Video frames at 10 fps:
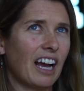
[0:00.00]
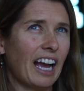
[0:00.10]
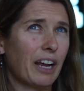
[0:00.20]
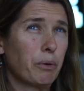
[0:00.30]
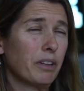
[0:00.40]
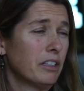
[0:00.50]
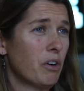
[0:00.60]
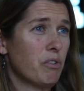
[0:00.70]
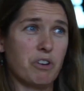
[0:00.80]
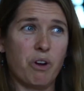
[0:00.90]
I really
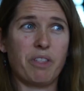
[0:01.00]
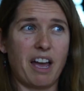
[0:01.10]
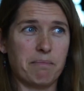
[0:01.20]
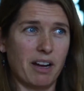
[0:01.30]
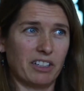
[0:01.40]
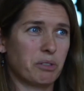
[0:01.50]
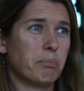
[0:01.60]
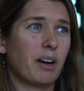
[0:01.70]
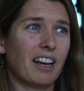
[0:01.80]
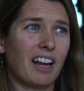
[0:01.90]
don't know that much,
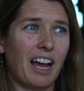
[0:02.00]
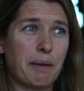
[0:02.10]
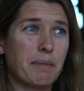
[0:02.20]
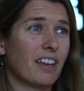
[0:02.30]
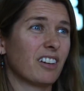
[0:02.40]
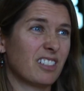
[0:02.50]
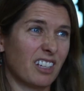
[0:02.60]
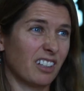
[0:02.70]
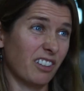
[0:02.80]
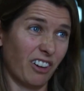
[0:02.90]
but I'm here
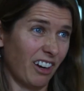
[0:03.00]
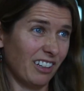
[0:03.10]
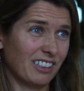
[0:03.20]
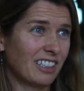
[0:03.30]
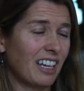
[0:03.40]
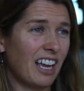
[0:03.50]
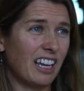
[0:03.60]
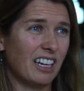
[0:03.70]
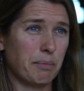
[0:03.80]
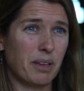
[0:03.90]
to learn
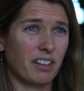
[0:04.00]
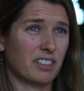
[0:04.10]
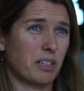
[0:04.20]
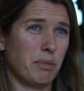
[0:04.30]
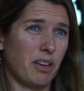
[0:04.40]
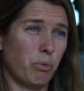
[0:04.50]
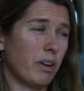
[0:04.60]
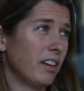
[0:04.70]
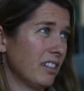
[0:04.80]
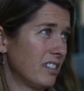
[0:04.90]
and I'm here to be a
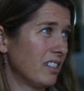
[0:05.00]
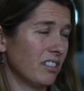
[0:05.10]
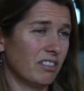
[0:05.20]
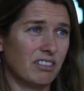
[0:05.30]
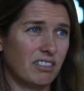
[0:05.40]
witness to